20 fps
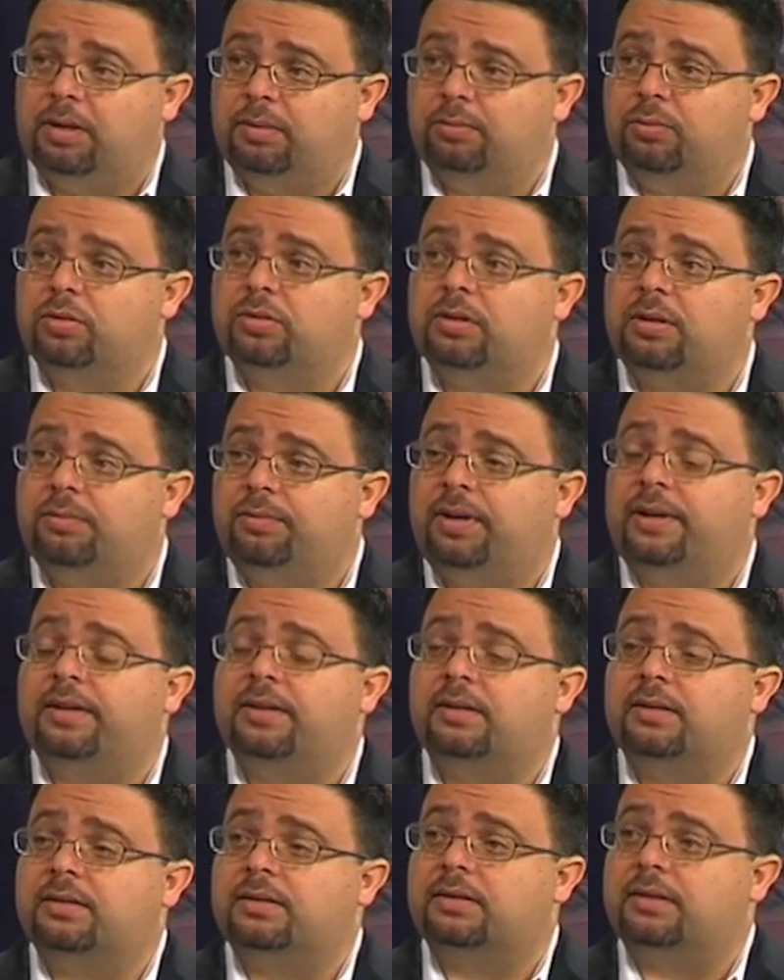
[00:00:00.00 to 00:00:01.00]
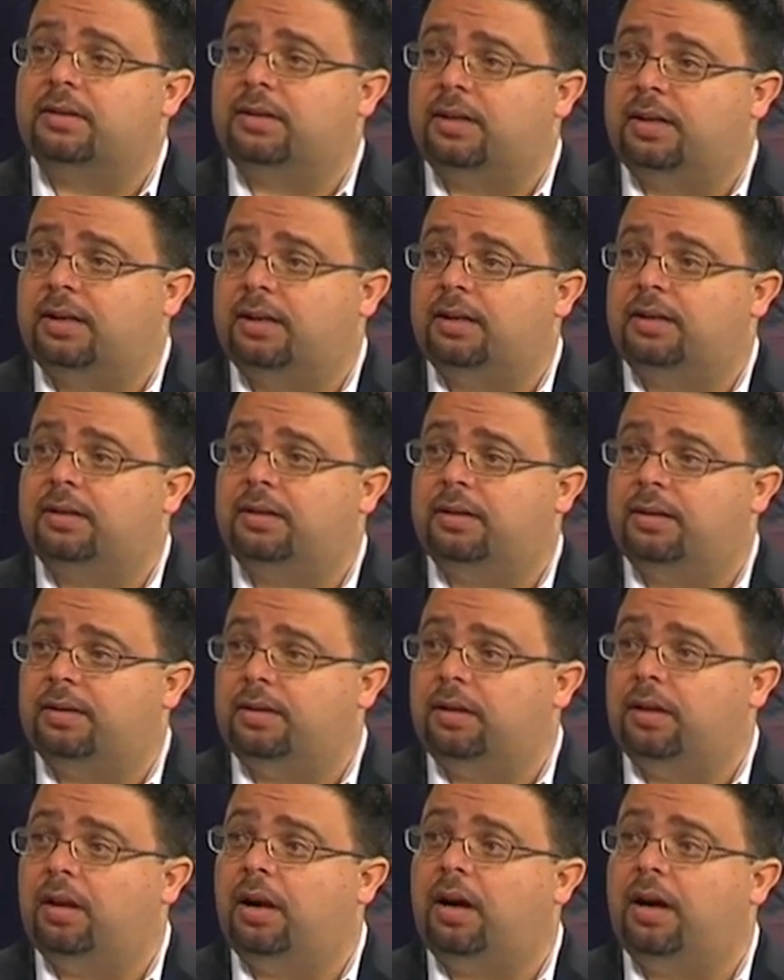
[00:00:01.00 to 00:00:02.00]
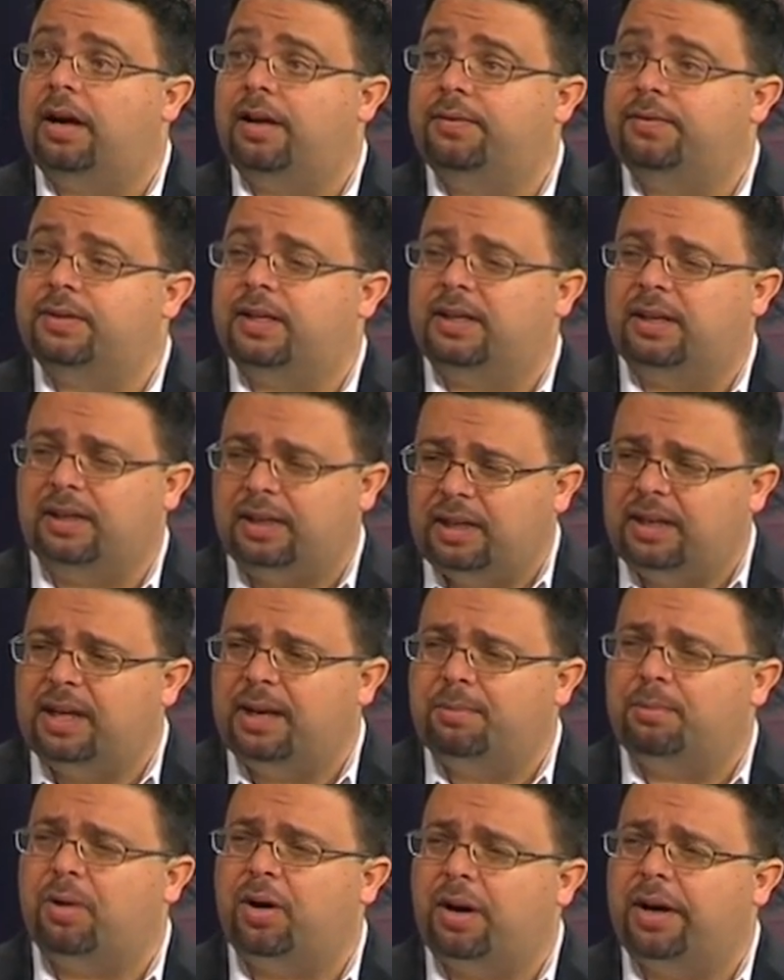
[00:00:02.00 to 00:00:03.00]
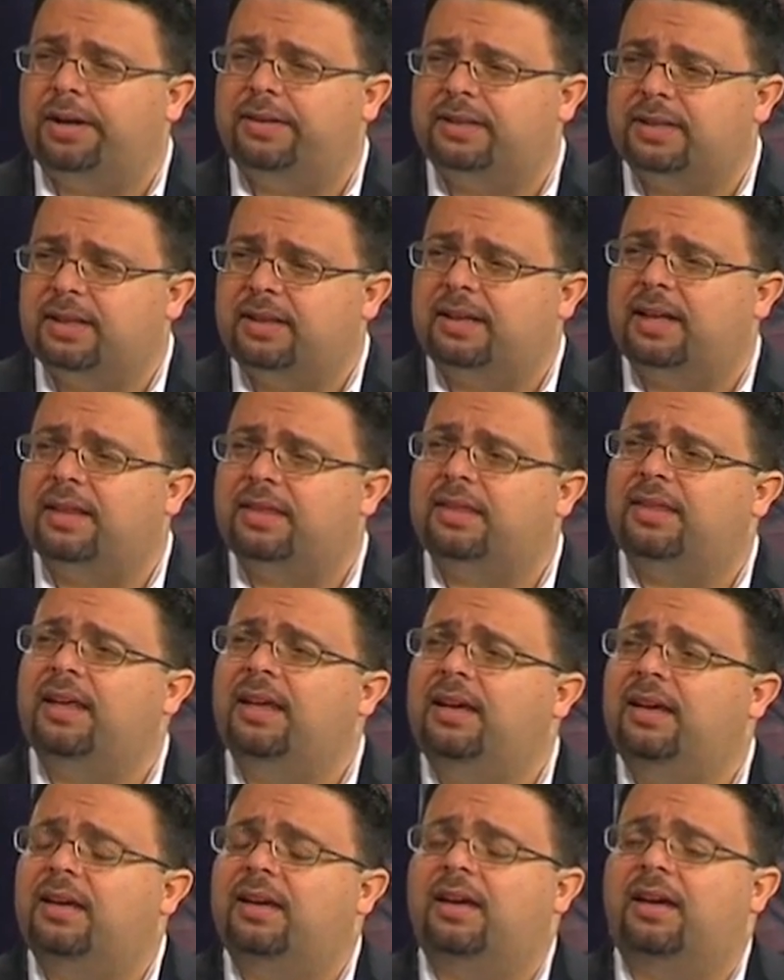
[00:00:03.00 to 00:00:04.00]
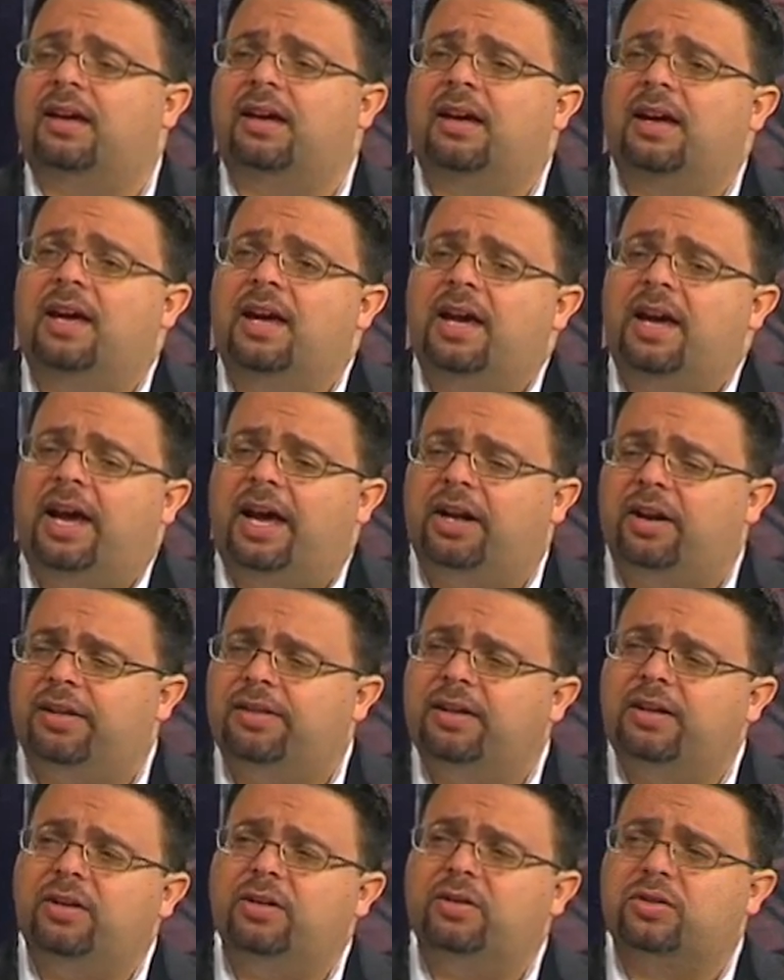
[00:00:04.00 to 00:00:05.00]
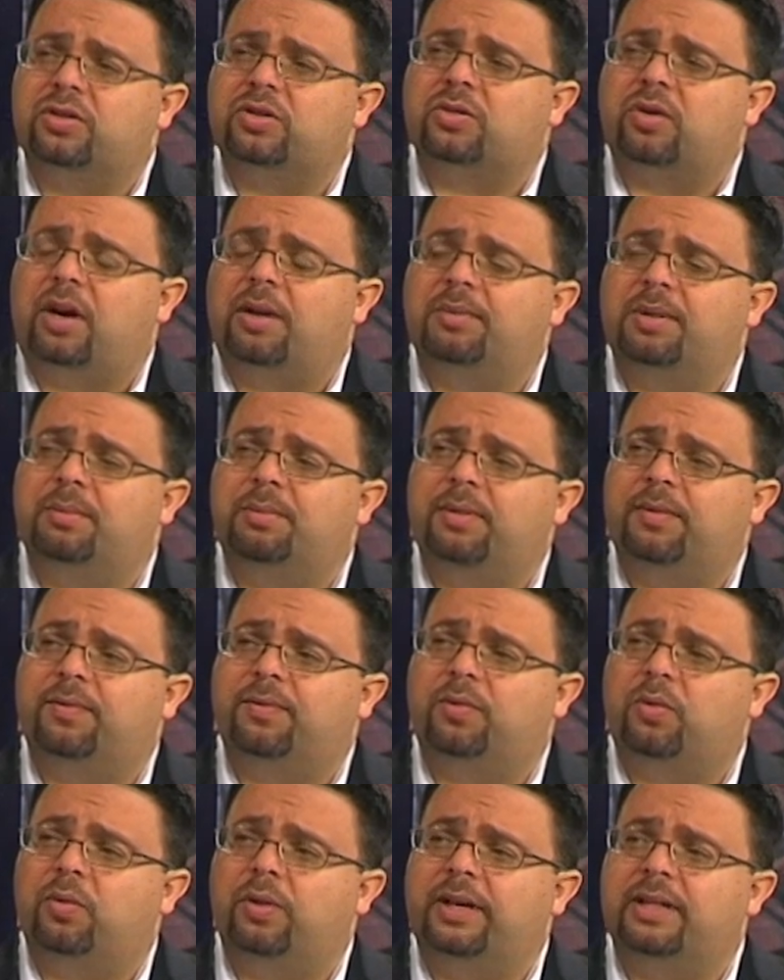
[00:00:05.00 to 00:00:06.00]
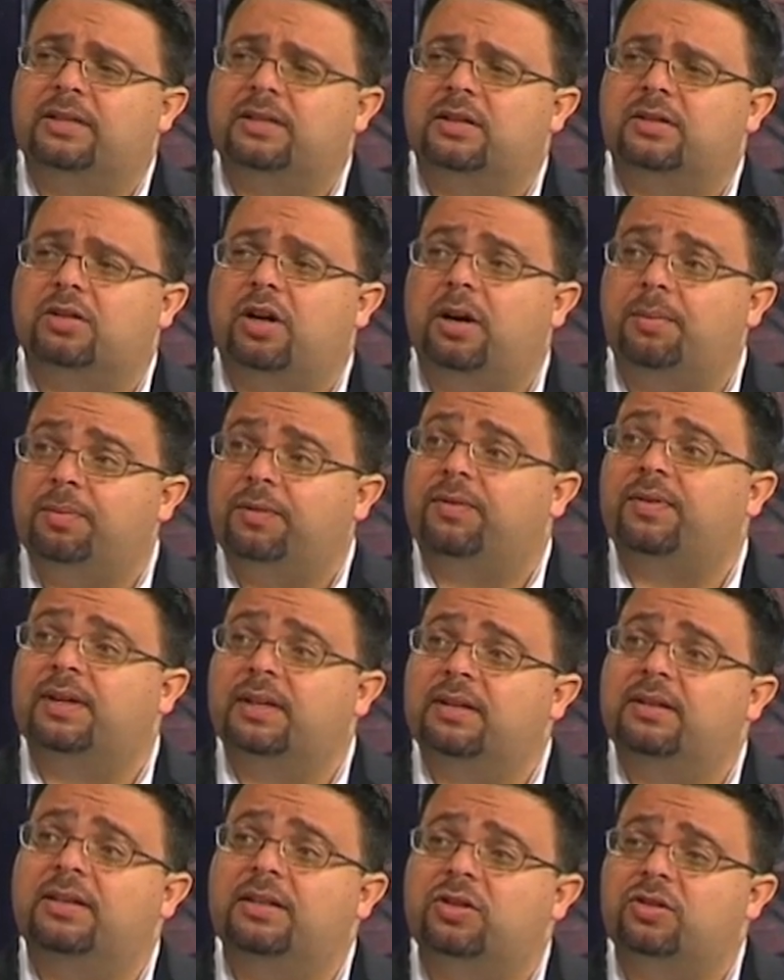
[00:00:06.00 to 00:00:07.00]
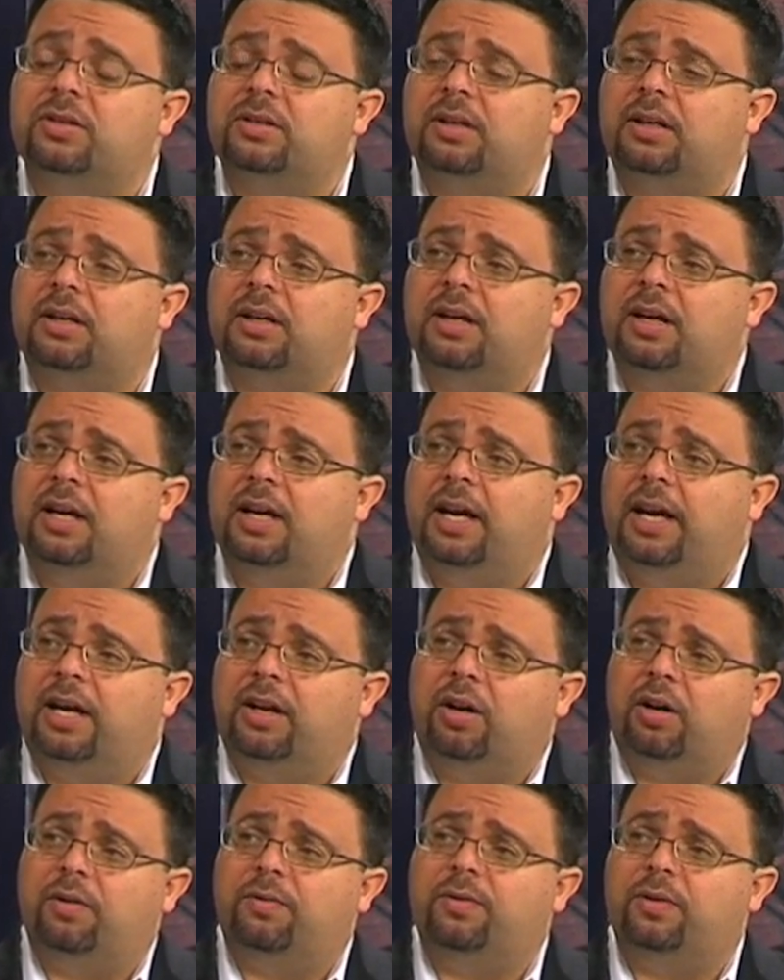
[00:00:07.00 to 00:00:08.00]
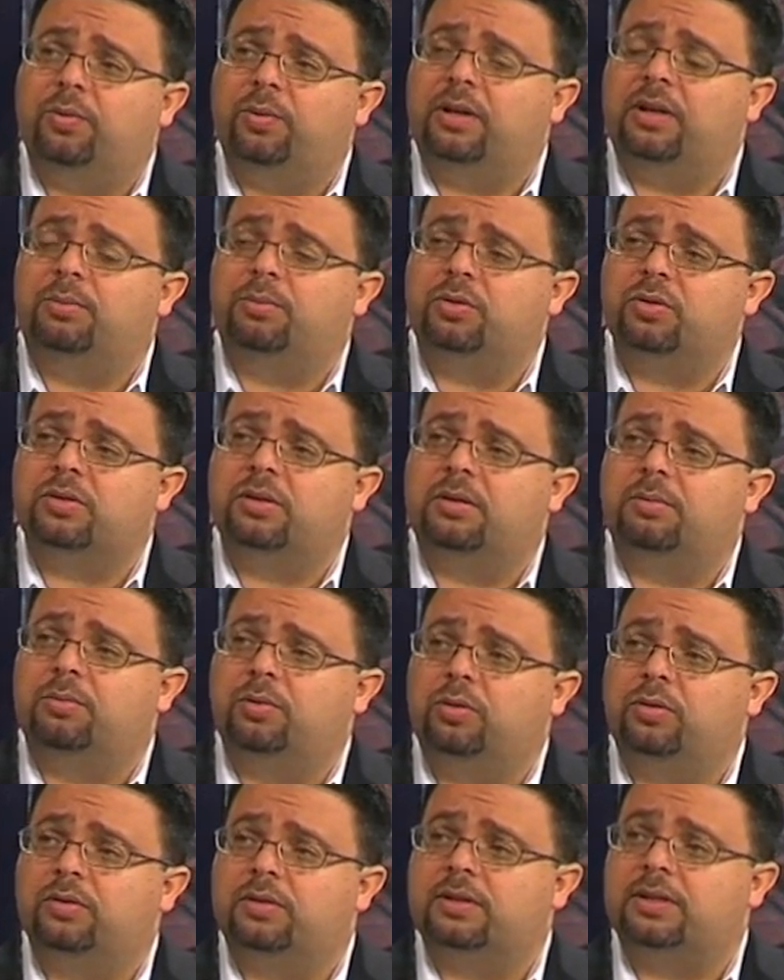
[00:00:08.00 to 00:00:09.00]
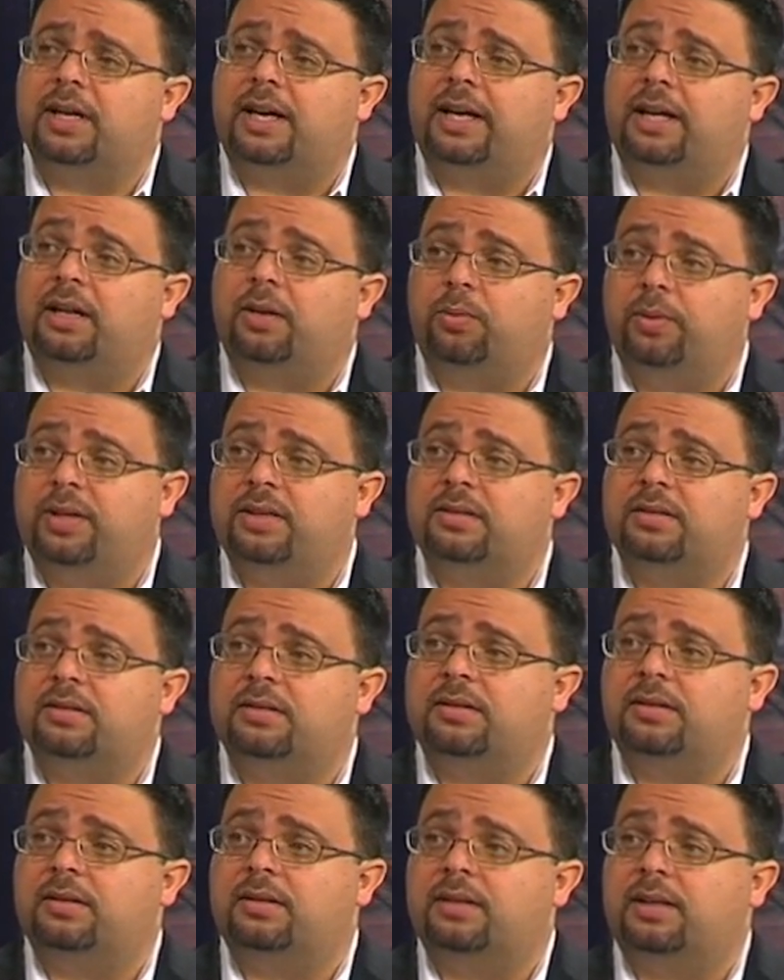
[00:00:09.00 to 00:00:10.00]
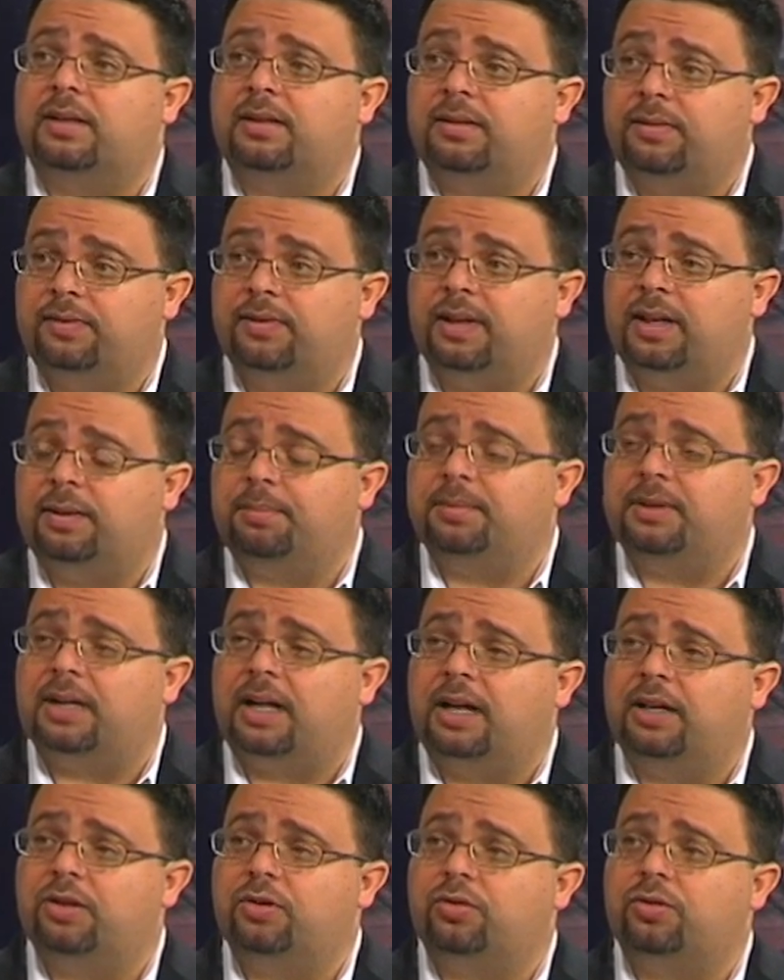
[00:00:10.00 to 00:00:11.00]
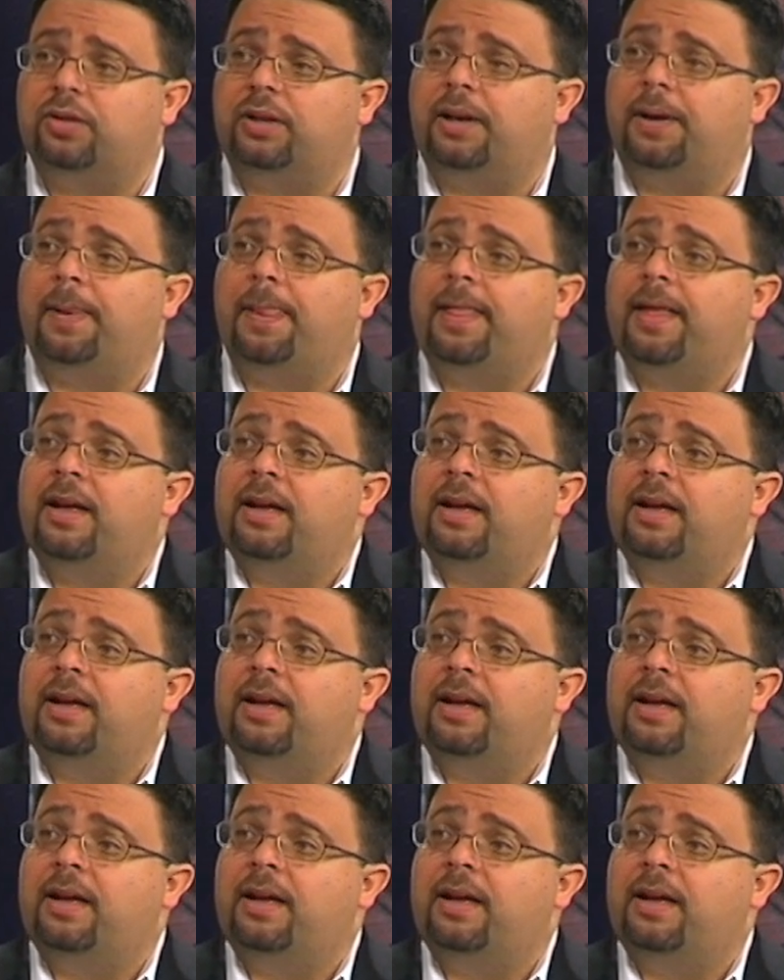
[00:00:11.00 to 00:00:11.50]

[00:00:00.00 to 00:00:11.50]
Muslim brothers' lives and in their minds, their thinking. And I think you described it before, it's a type of conditioning. And often when a Muslim looks at a Western, a developed country,